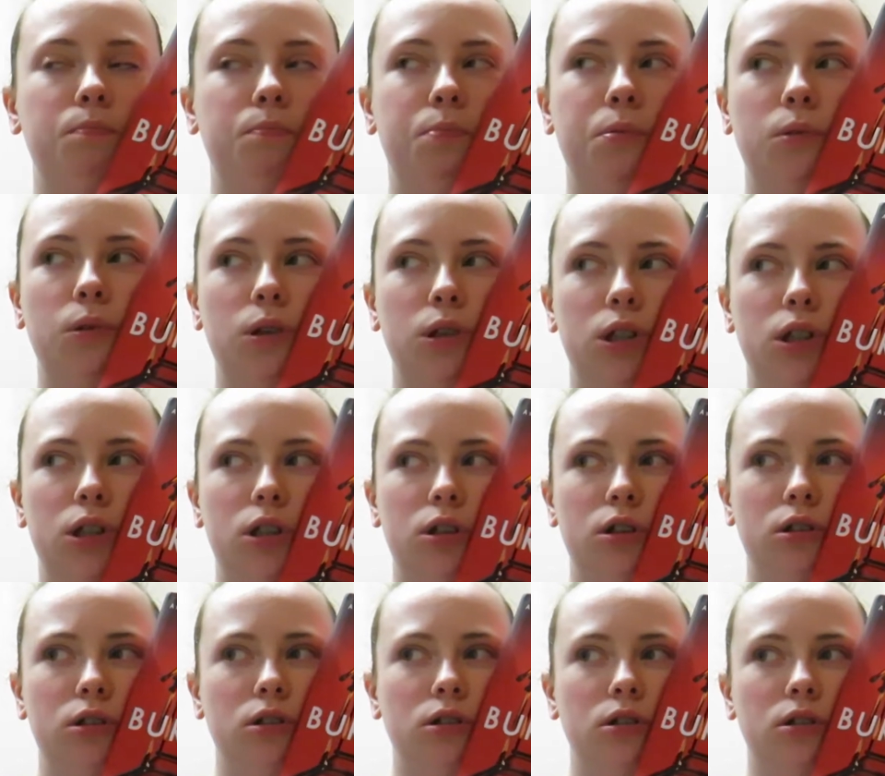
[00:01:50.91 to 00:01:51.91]

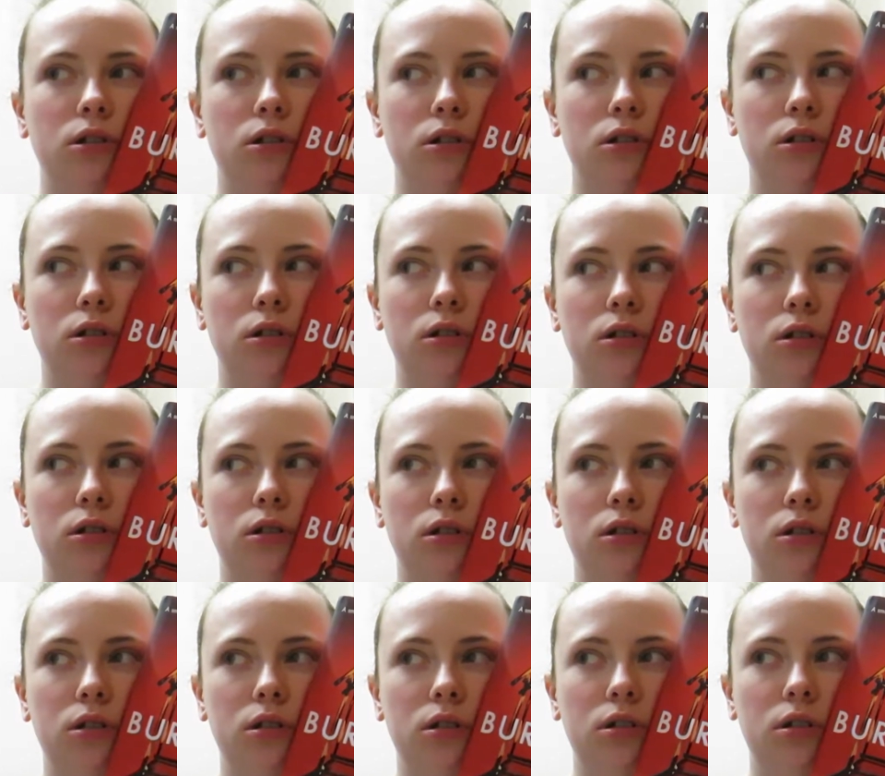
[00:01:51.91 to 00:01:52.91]
but
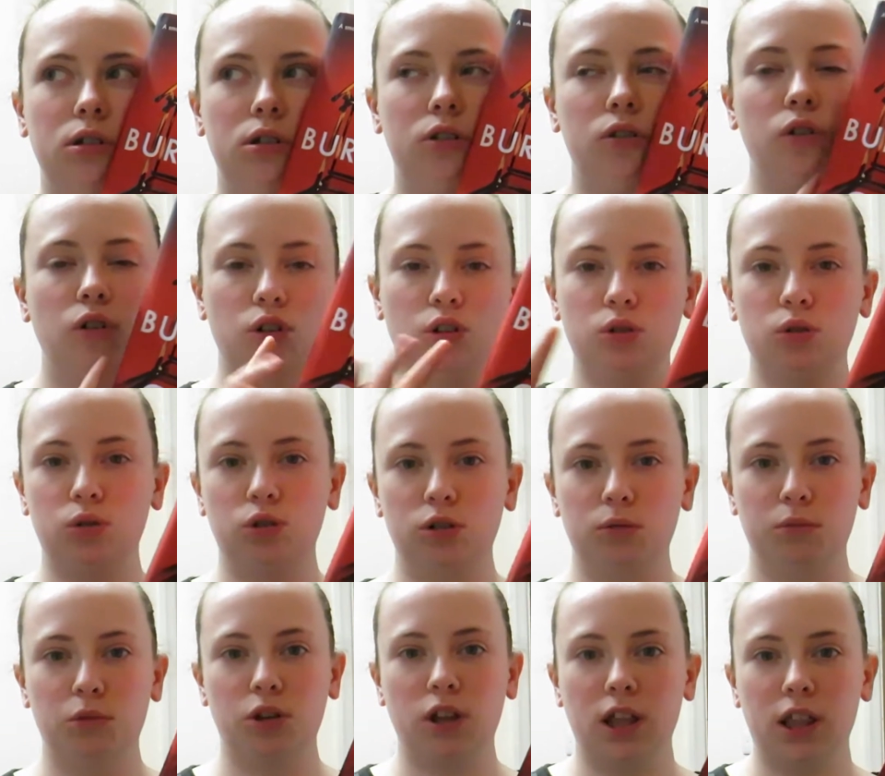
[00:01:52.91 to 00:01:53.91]
there's also
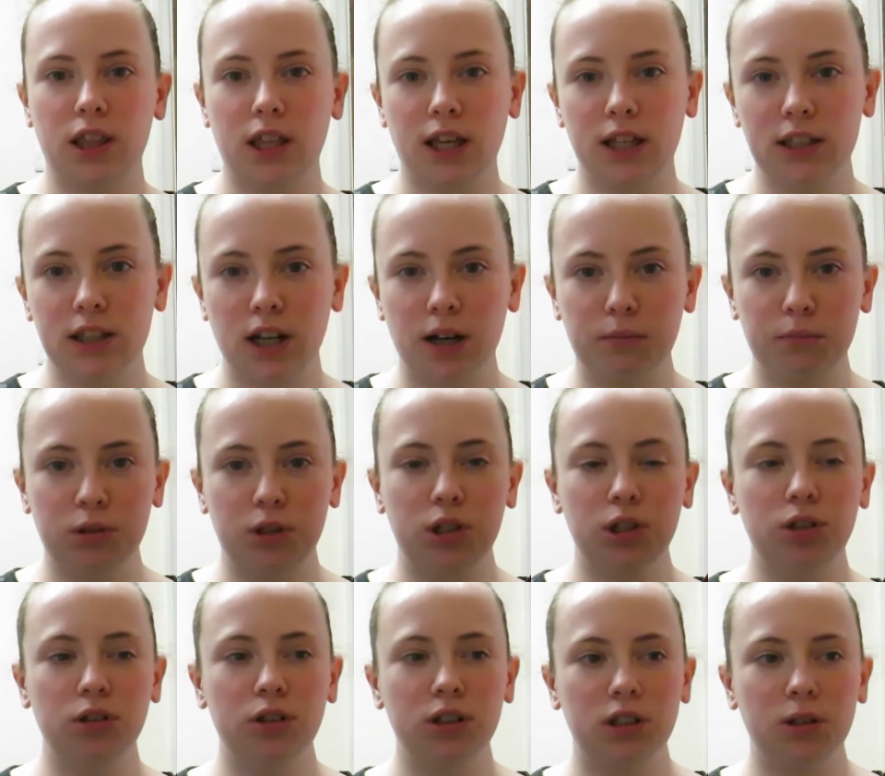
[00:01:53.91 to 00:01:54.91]
some other things that I'm
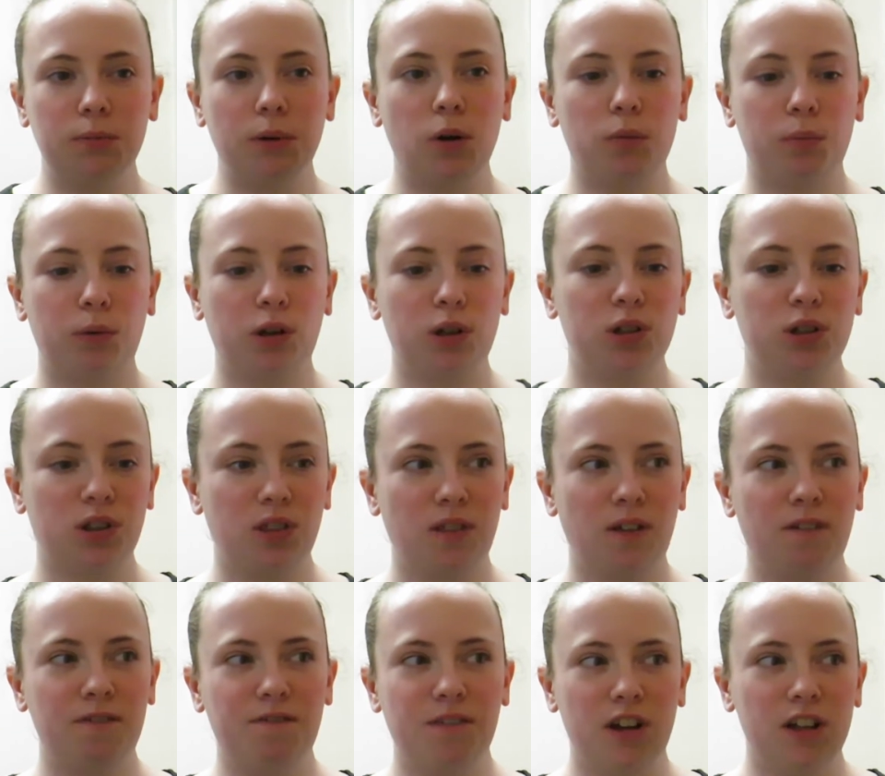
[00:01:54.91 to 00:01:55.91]
curious about, because
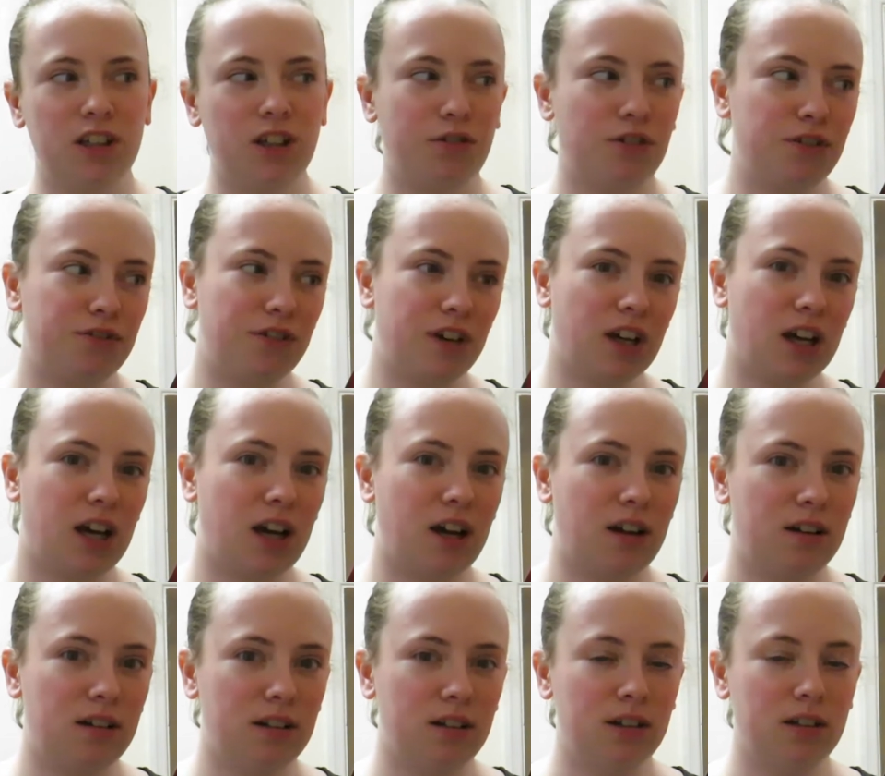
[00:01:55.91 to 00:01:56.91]
a different figure
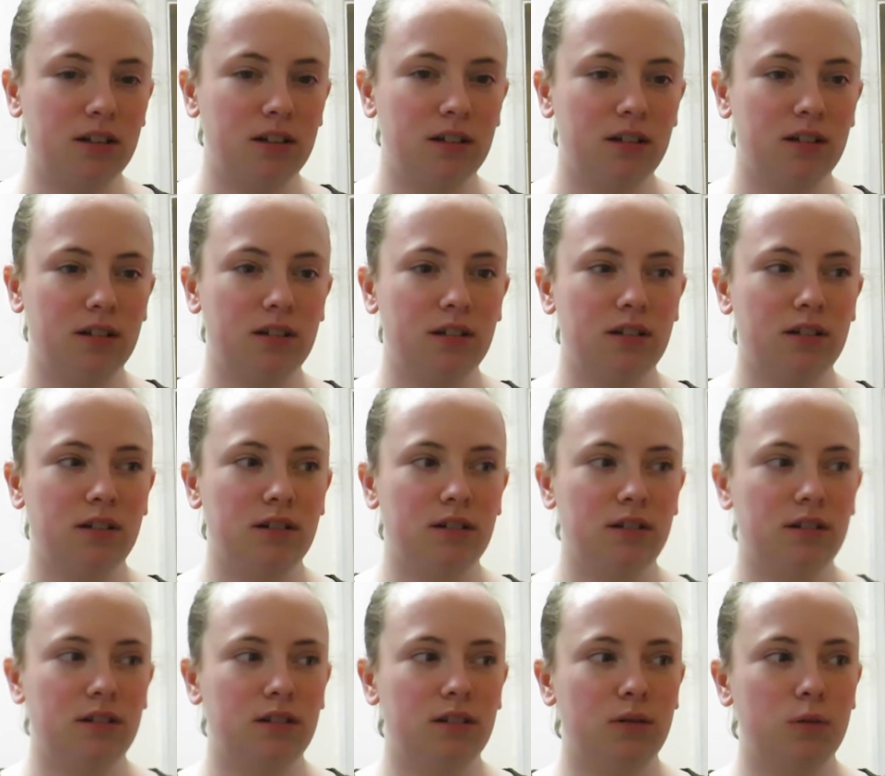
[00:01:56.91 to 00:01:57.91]

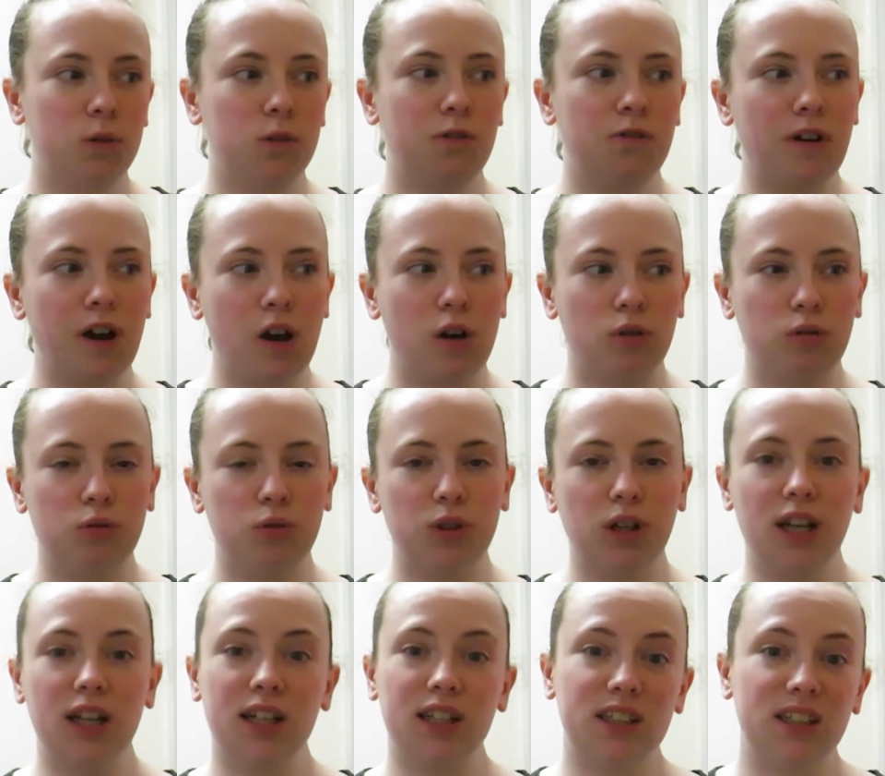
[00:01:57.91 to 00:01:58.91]
was found
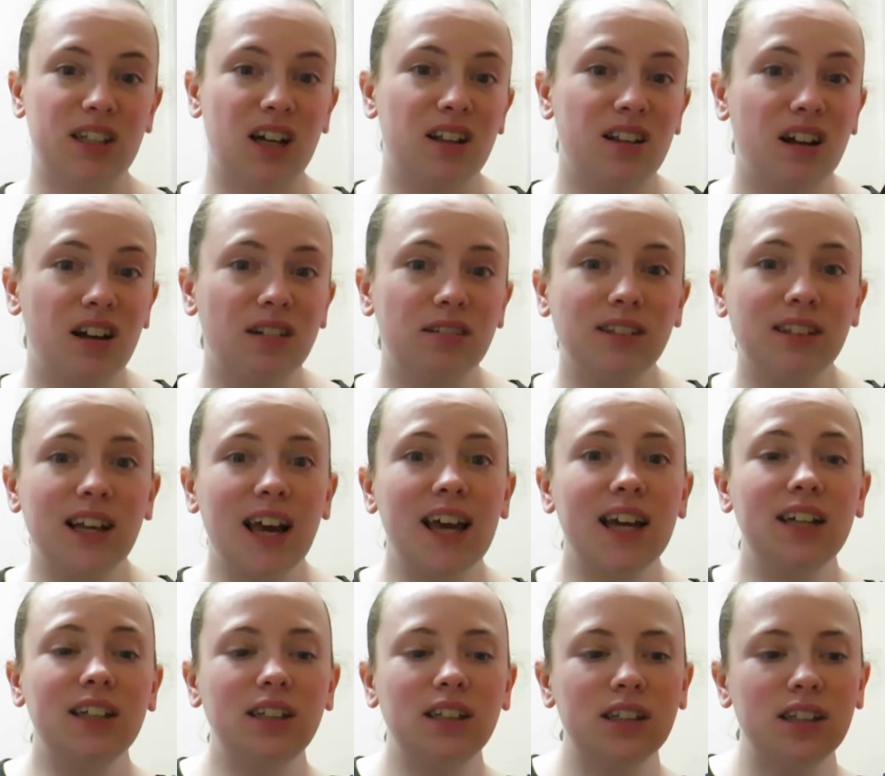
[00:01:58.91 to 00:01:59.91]
in the cellar
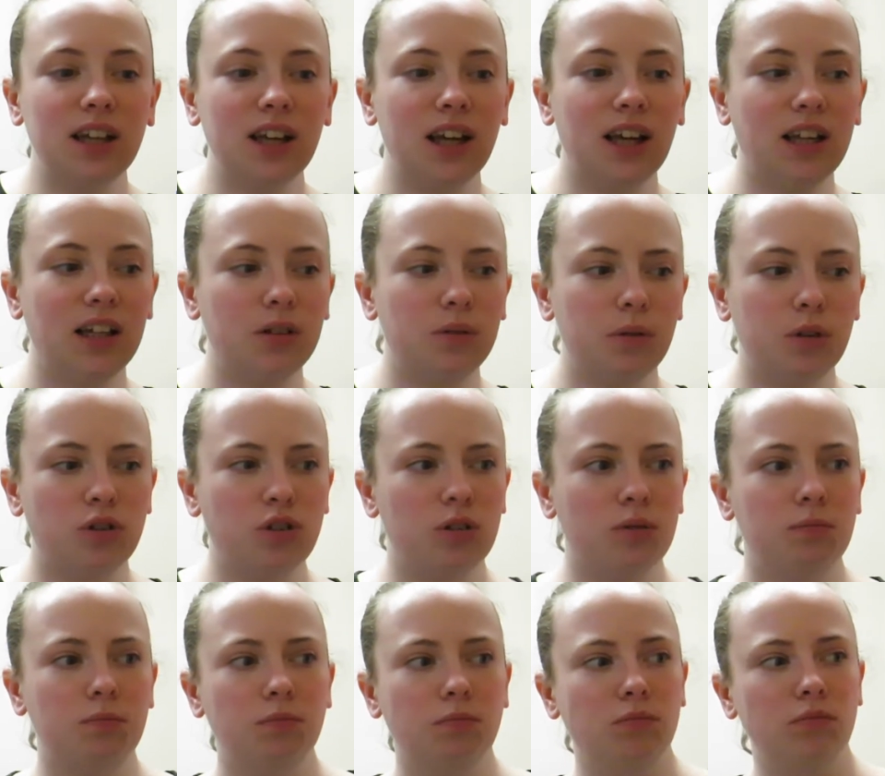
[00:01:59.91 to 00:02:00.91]
dead, in with
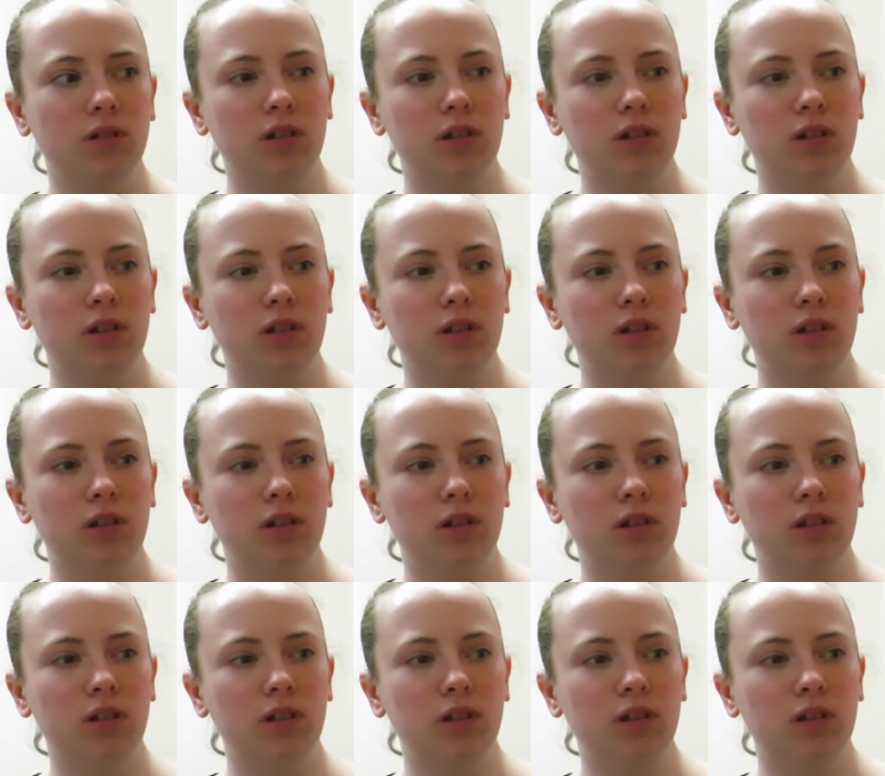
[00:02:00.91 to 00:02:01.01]
some